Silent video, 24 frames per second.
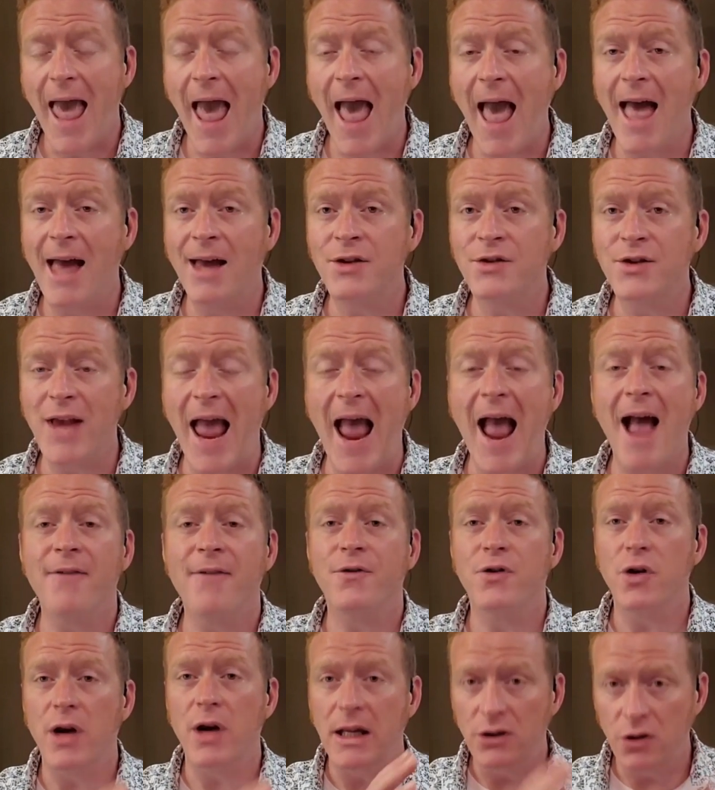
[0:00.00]
as
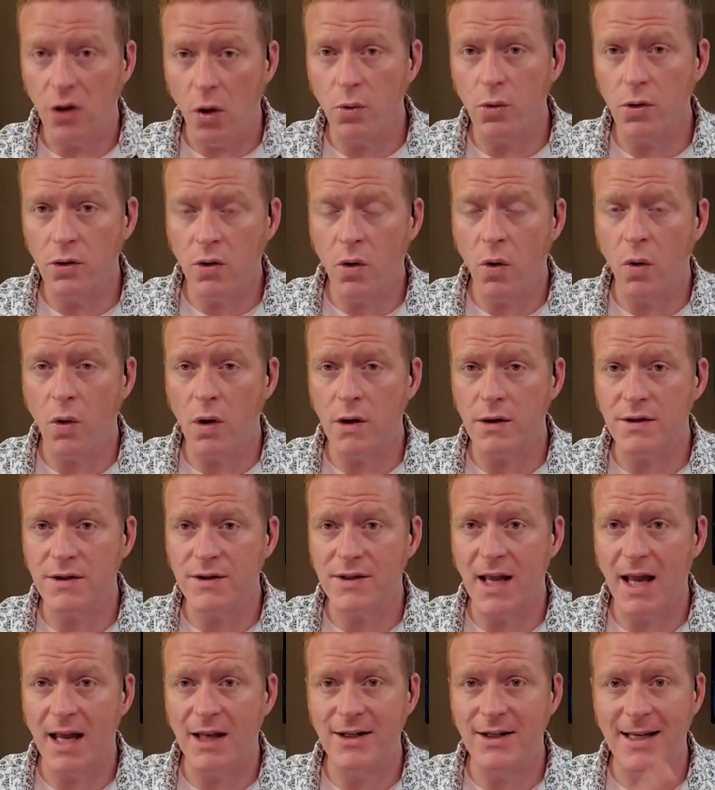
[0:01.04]
after a lower court
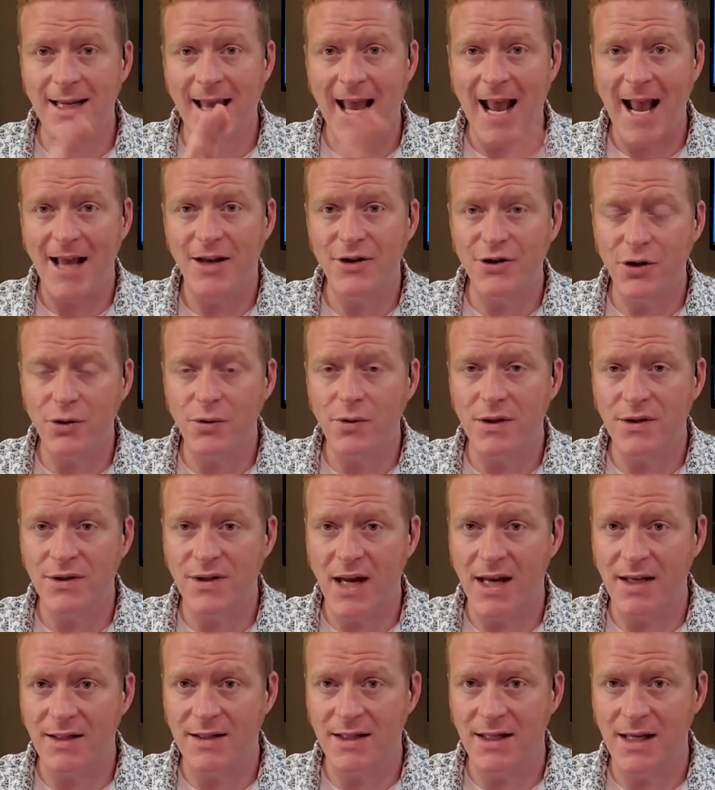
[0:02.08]
said you can't do
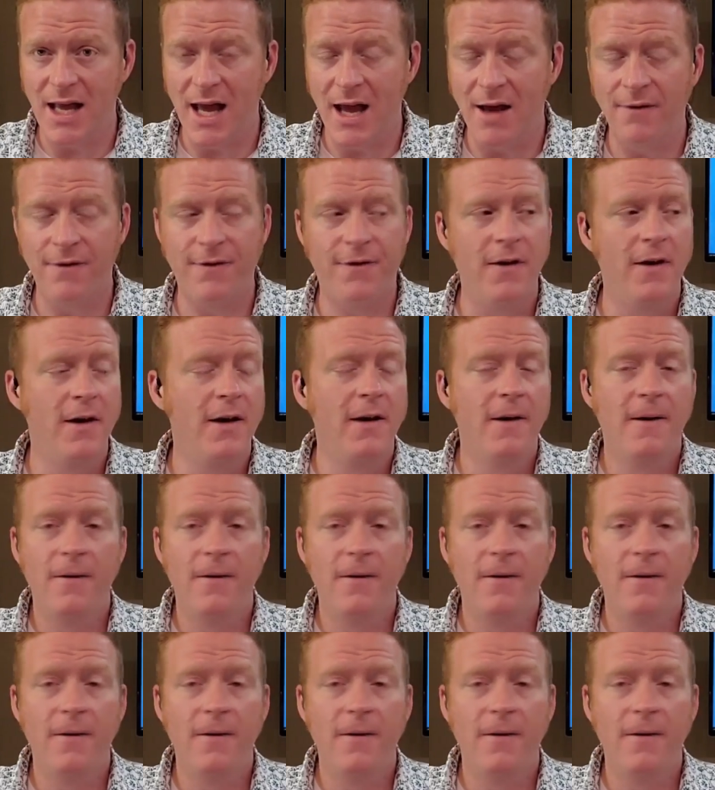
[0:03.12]
this ATF,